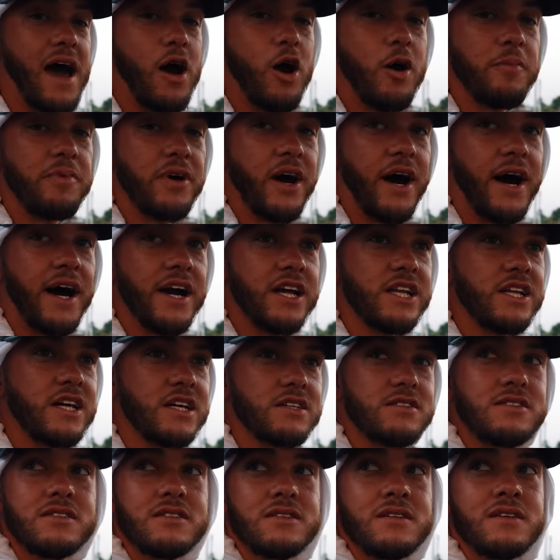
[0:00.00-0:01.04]
hour behind
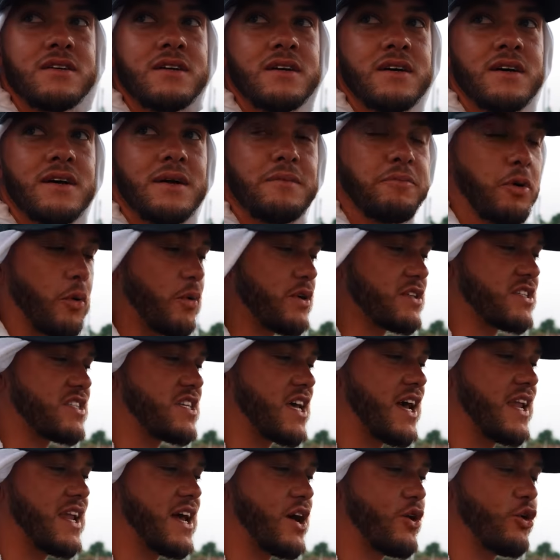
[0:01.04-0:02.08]
us. But we're
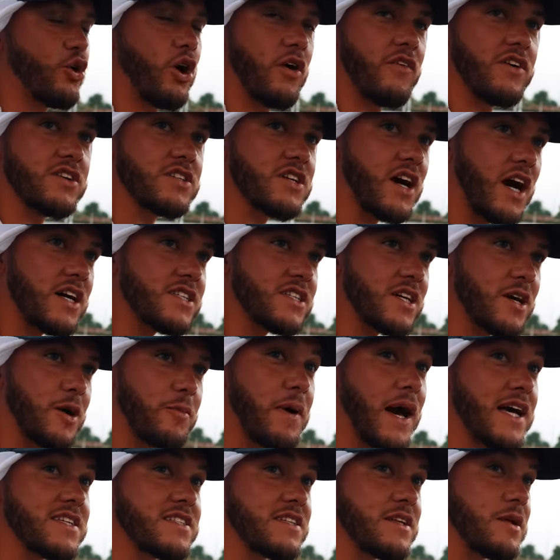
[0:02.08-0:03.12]
sitting here and all these guys are
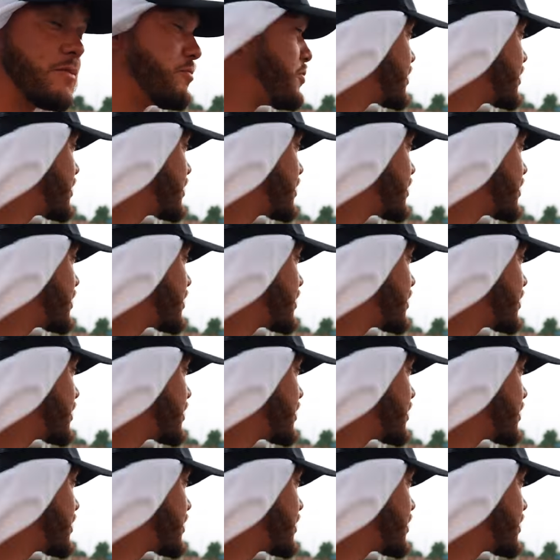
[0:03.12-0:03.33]
going past in the